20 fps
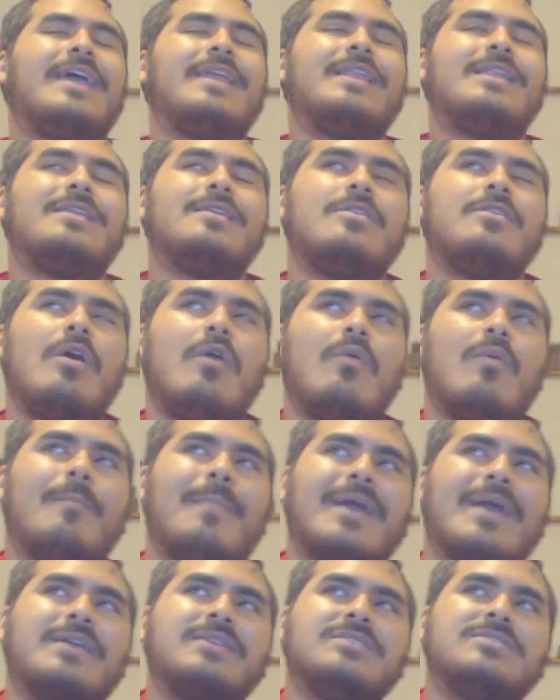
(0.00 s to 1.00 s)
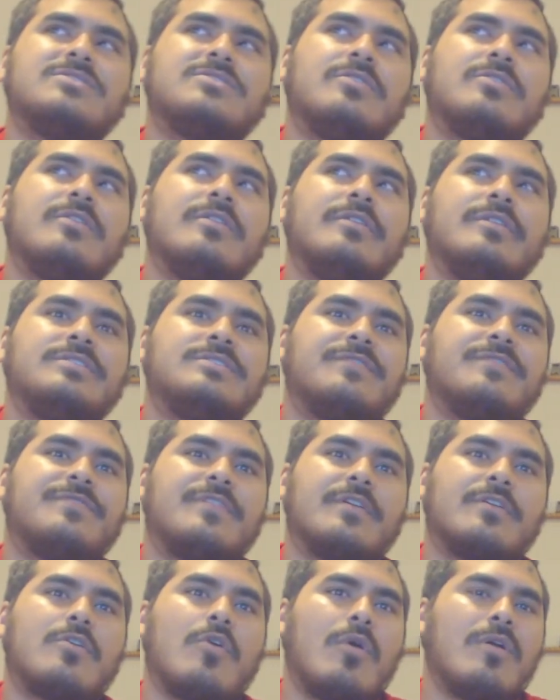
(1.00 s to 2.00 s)
And, you know, my concern is
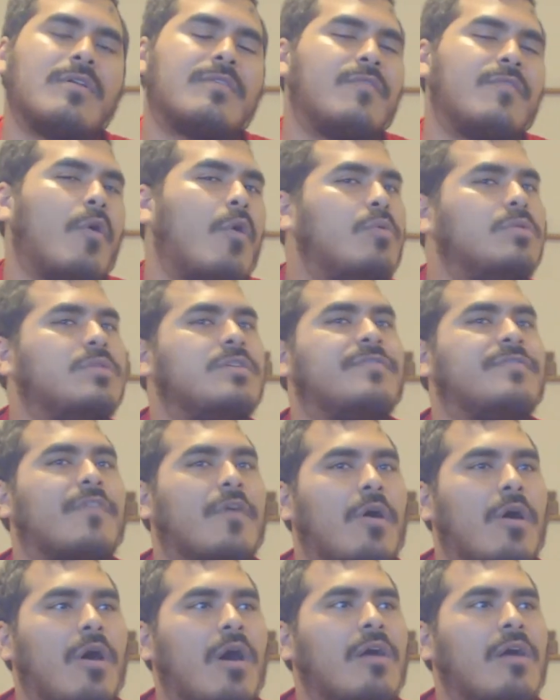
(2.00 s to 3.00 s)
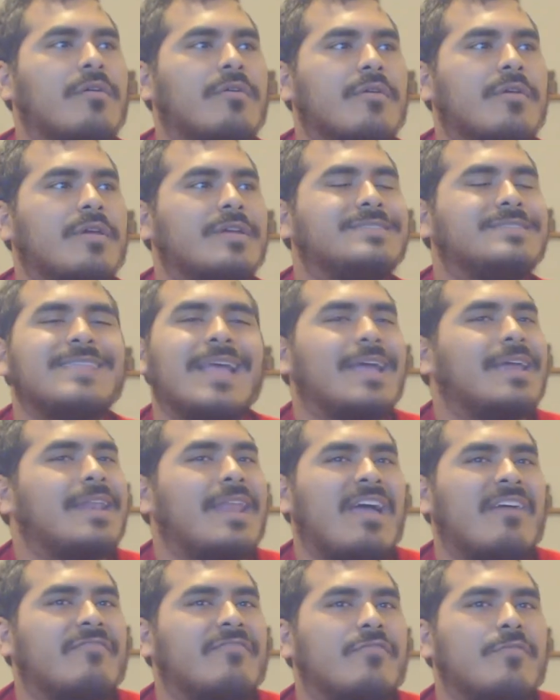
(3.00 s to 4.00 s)
if they're going only for horror, it's not
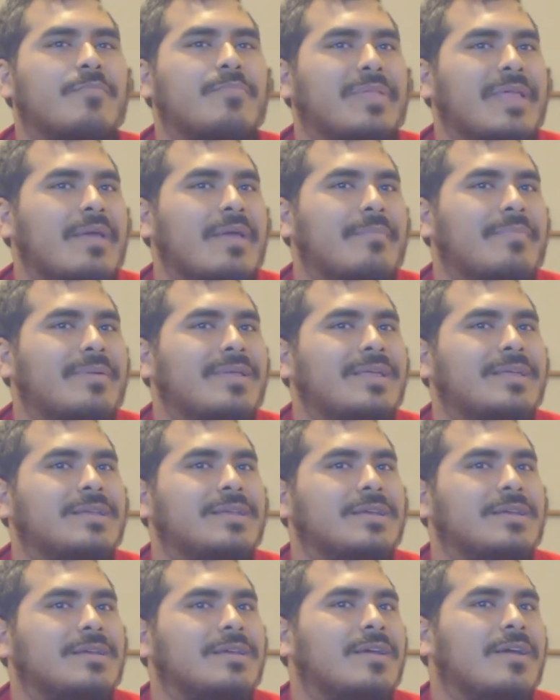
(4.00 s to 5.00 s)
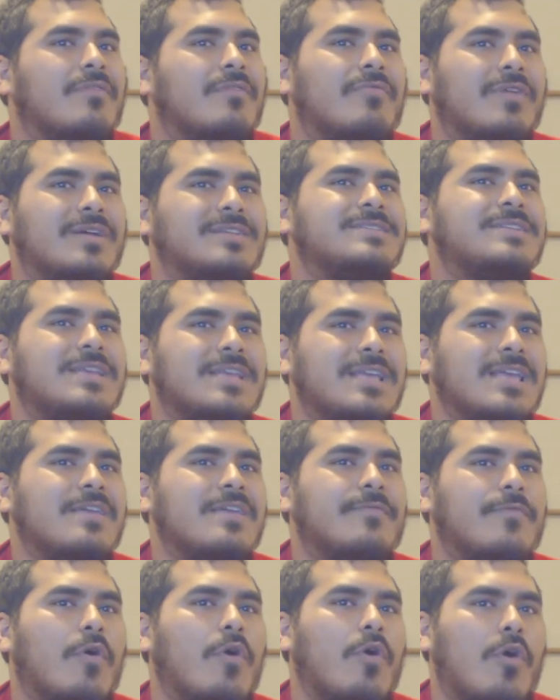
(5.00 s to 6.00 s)
going to have replayability. Resident
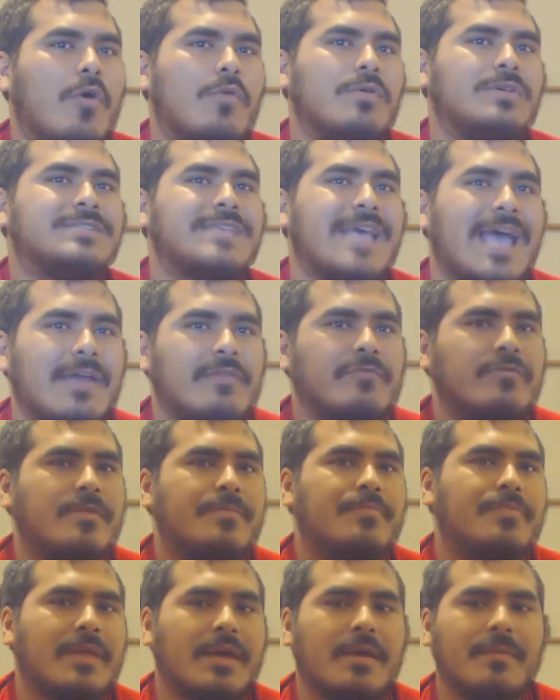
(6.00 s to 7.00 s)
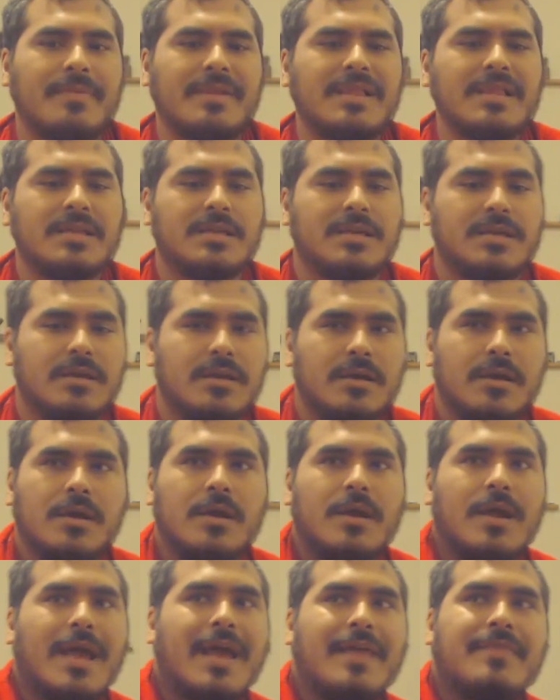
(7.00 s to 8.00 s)
Evil always had replayability.
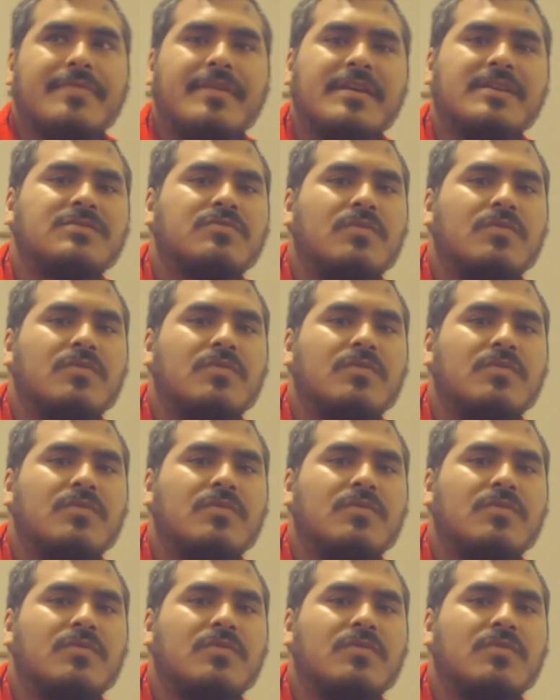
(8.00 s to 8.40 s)
And